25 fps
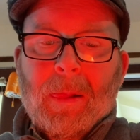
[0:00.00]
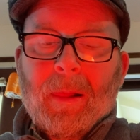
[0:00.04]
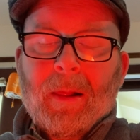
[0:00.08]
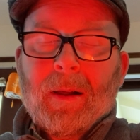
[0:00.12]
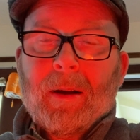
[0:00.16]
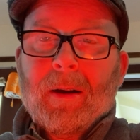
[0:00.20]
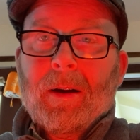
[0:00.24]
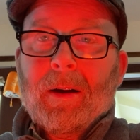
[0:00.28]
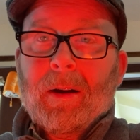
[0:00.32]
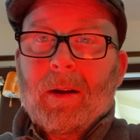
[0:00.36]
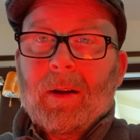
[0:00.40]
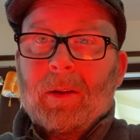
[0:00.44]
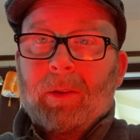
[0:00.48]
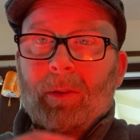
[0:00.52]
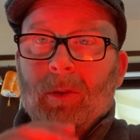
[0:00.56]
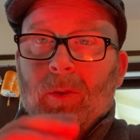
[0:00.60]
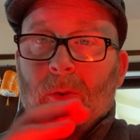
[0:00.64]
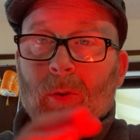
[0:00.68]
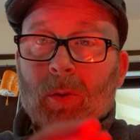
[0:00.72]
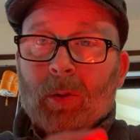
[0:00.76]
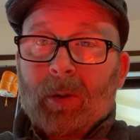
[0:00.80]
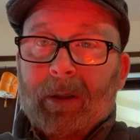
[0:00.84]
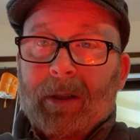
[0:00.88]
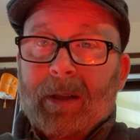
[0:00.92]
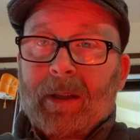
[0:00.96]

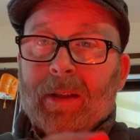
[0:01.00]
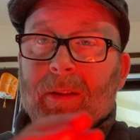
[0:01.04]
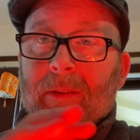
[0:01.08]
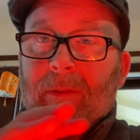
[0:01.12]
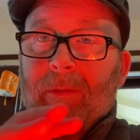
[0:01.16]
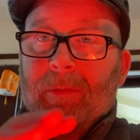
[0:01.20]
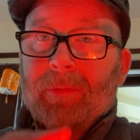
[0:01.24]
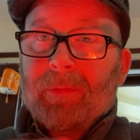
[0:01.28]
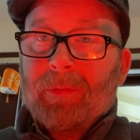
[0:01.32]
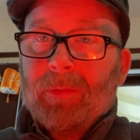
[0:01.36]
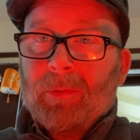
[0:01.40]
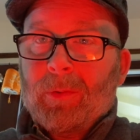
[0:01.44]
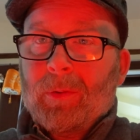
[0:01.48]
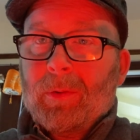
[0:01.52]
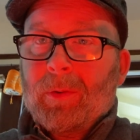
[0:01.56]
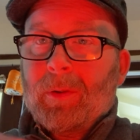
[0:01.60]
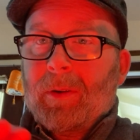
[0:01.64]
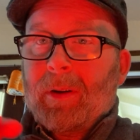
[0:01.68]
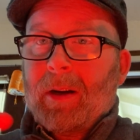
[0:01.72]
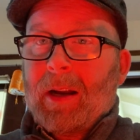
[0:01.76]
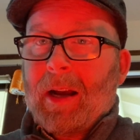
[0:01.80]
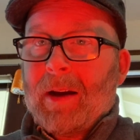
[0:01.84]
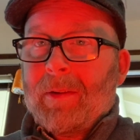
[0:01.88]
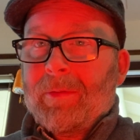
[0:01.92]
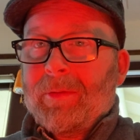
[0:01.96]
looking
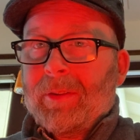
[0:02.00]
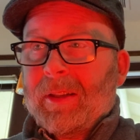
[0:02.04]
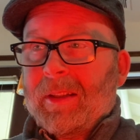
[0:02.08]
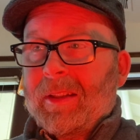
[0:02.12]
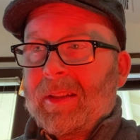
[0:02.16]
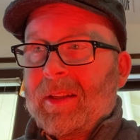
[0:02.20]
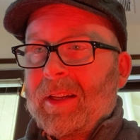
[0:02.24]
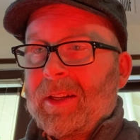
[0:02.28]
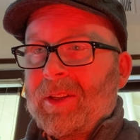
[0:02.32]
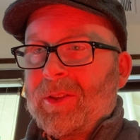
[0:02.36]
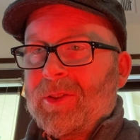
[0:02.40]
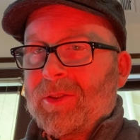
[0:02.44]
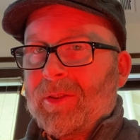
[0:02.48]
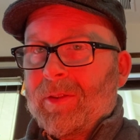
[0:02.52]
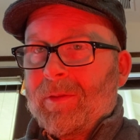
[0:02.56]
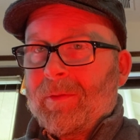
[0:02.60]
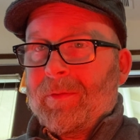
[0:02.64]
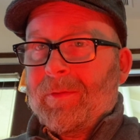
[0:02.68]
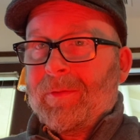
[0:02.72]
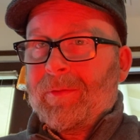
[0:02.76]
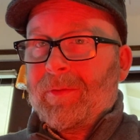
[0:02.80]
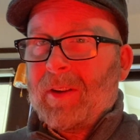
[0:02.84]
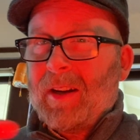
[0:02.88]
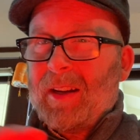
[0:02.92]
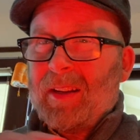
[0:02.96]
for affectation,
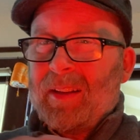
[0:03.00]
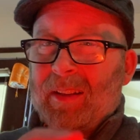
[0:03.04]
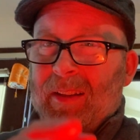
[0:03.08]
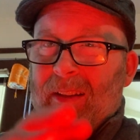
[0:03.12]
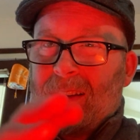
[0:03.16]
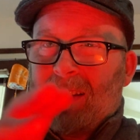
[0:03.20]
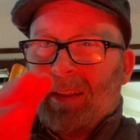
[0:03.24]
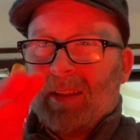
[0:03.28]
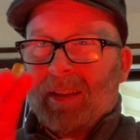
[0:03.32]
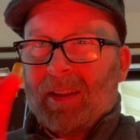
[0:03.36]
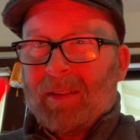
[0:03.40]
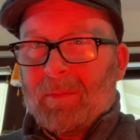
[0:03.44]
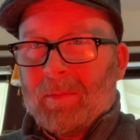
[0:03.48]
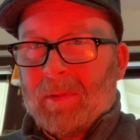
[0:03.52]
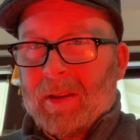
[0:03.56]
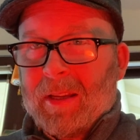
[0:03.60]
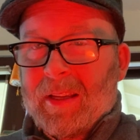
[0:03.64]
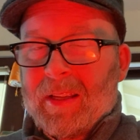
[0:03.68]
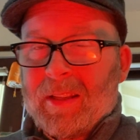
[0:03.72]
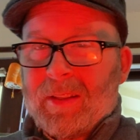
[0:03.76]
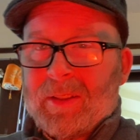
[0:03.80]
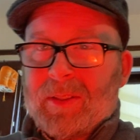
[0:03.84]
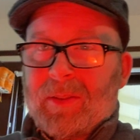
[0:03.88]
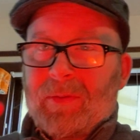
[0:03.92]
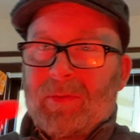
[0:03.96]
finding
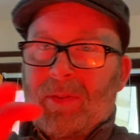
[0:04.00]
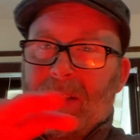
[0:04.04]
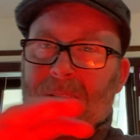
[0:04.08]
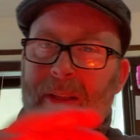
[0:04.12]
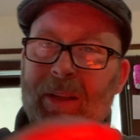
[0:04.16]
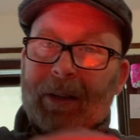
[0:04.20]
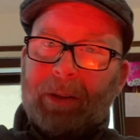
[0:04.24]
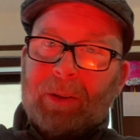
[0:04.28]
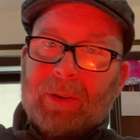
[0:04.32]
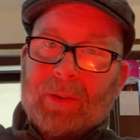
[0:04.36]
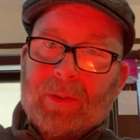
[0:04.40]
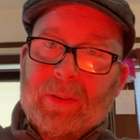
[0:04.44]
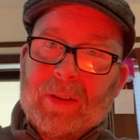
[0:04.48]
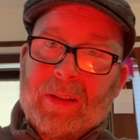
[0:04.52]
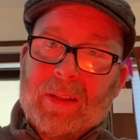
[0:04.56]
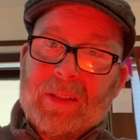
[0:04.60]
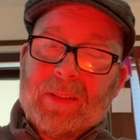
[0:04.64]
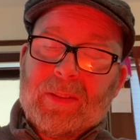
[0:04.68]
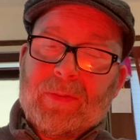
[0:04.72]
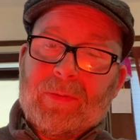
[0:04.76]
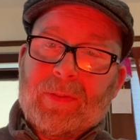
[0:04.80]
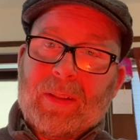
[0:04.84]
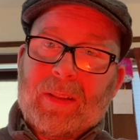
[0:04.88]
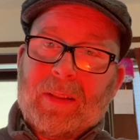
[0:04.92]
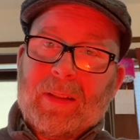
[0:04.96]
hints of it here, hints
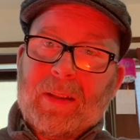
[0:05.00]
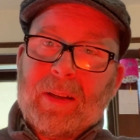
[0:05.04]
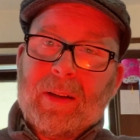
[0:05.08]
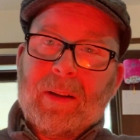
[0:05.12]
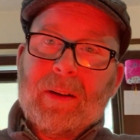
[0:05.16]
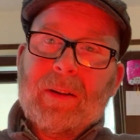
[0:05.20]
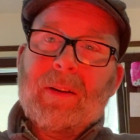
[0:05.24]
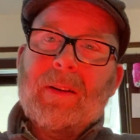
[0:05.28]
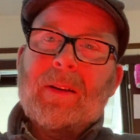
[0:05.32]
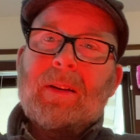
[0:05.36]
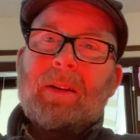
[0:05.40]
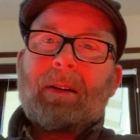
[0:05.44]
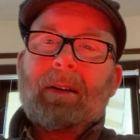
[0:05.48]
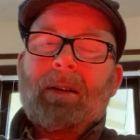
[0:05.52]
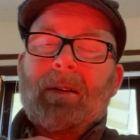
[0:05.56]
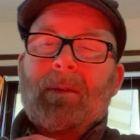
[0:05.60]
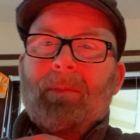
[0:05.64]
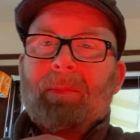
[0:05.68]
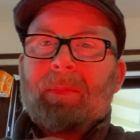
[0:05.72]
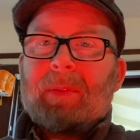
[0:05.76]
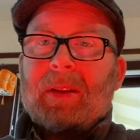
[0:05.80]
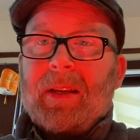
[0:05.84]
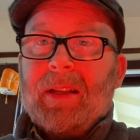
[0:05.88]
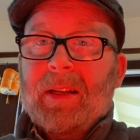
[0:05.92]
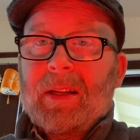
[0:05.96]
of it there,
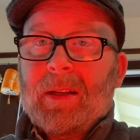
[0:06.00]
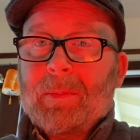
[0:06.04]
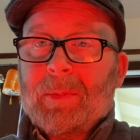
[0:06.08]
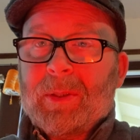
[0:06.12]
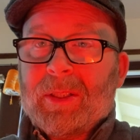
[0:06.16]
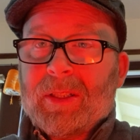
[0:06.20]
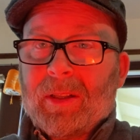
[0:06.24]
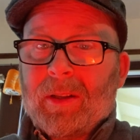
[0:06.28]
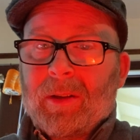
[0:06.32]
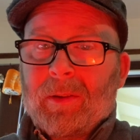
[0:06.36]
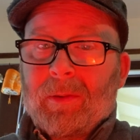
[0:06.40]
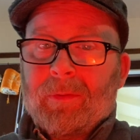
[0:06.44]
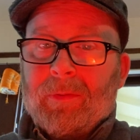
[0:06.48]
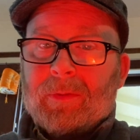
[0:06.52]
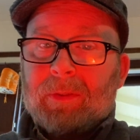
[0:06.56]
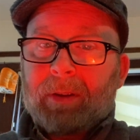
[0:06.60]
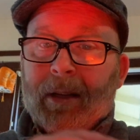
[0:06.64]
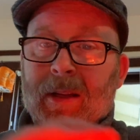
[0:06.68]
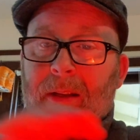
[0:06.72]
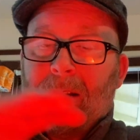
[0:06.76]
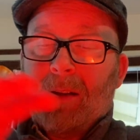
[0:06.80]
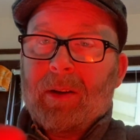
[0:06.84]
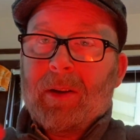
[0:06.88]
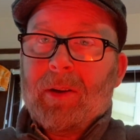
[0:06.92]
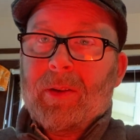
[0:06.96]
in himself and
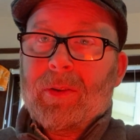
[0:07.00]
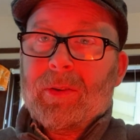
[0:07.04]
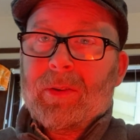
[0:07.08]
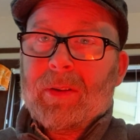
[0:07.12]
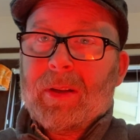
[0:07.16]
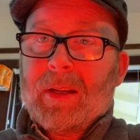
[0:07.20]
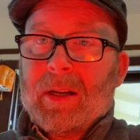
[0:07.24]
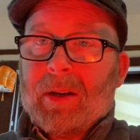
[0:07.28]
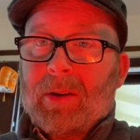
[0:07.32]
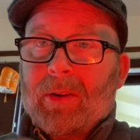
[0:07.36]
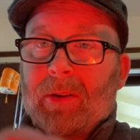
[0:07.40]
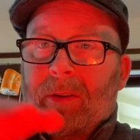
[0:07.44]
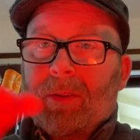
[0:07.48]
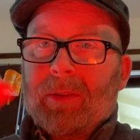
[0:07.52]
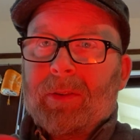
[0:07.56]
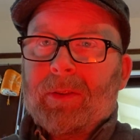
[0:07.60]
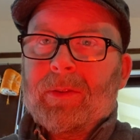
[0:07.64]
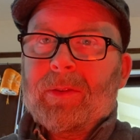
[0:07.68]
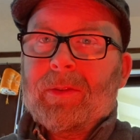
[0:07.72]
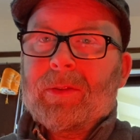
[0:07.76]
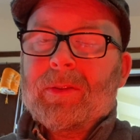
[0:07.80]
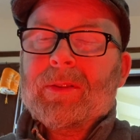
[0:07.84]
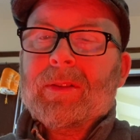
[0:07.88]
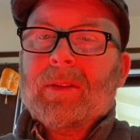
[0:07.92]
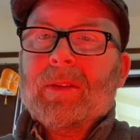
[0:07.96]
in other
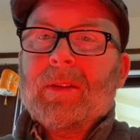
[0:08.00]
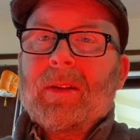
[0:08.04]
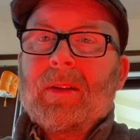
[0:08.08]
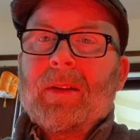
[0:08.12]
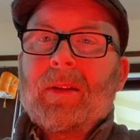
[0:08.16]
characters,